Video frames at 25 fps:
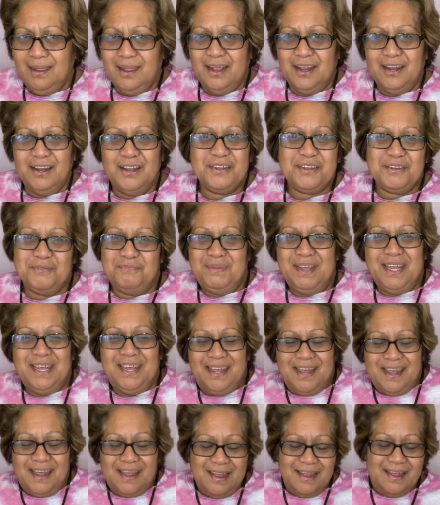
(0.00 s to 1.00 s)
Look at
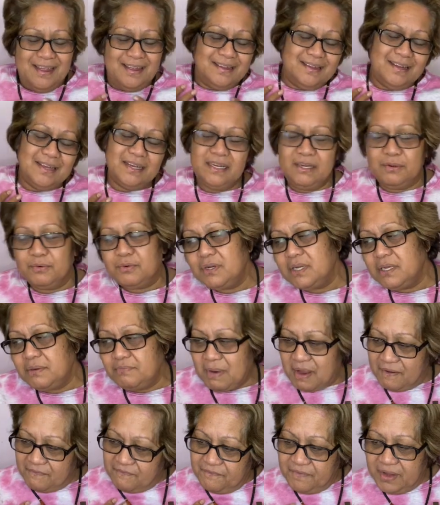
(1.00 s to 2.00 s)
me, getting all in
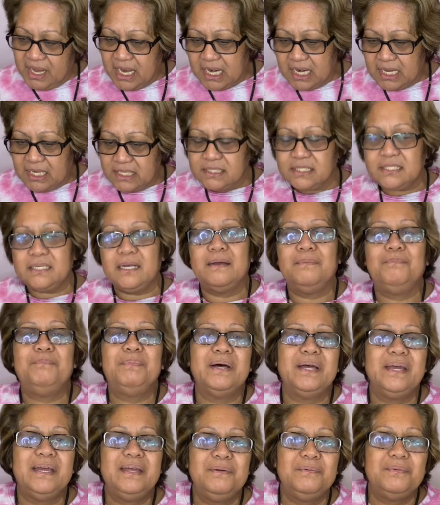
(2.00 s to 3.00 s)
my feelings. But
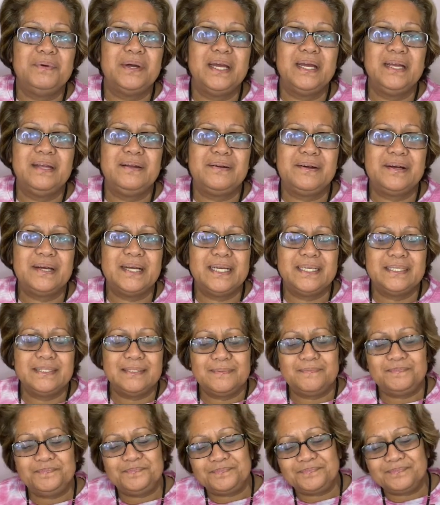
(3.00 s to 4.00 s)
anyway, guys,
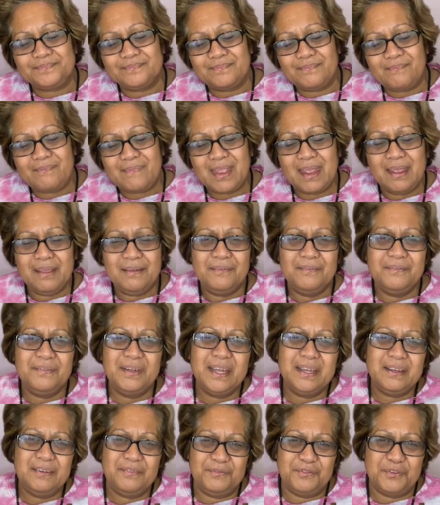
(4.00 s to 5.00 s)

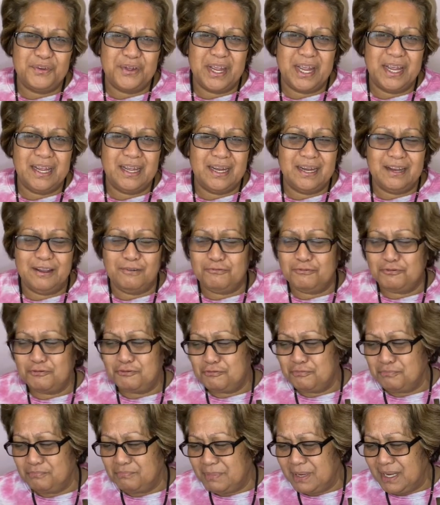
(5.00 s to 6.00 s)
thank you for hanging out
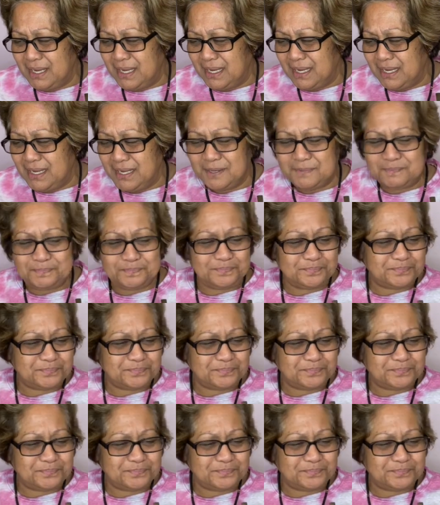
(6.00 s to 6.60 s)
with me.